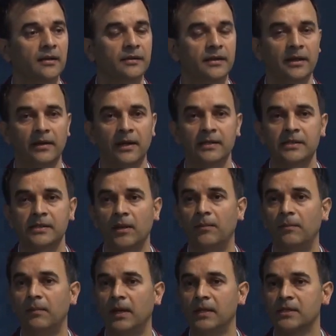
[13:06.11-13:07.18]
There are
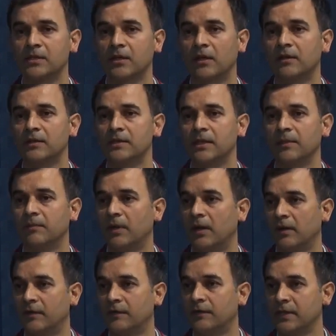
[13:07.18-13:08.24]
some scholarship
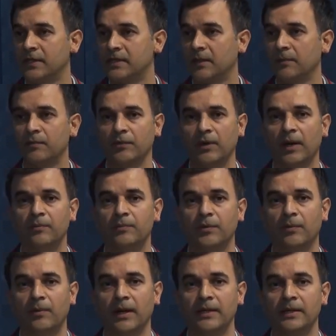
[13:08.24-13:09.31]
or freeship we have
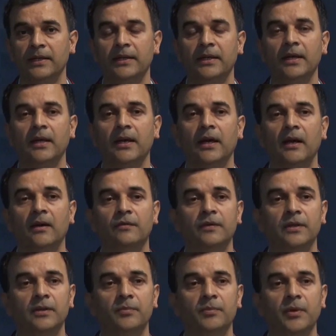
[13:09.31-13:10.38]
provided
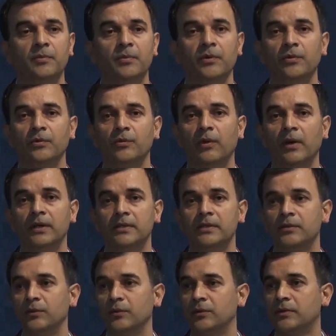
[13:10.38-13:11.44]
for the people who want
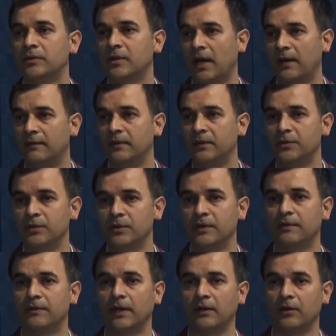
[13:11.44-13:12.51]
to travel to
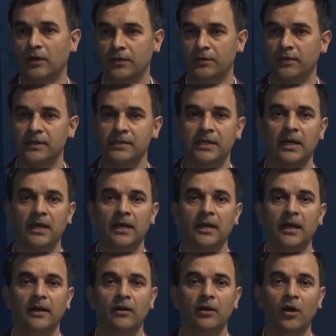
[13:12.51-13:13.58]
different countries
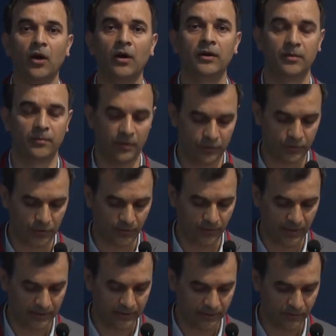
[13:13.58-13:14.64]
and learn about
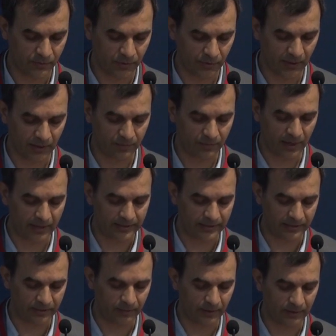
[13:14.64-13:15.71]
humanism. You can
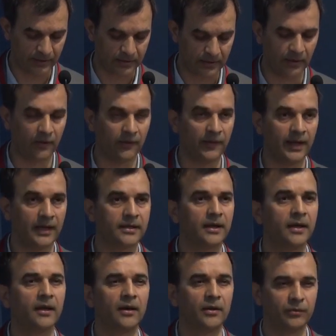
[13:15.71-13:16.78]
participate on that.
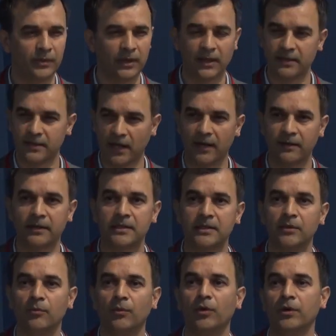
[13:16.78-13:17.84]
We are
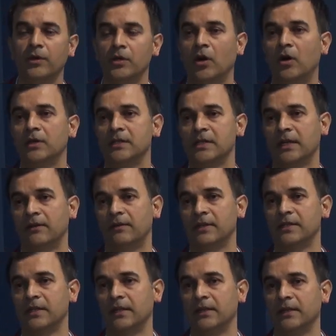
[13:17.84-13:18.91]
targeting more young
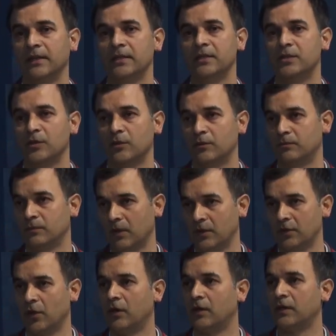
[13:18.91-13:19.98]
generation in this, so
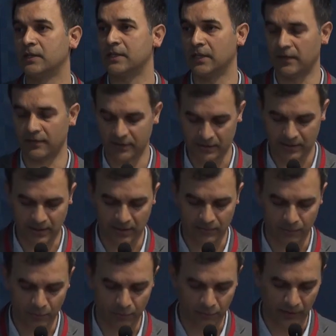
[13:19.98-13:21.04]
younger generation are
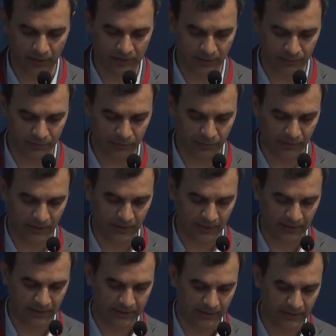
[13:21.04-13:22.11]
more welcome to
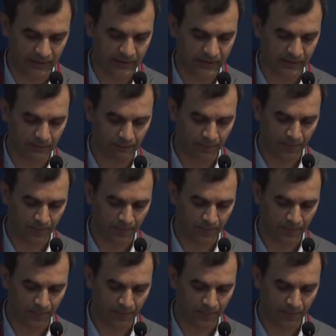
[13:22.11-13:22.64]
engage in this.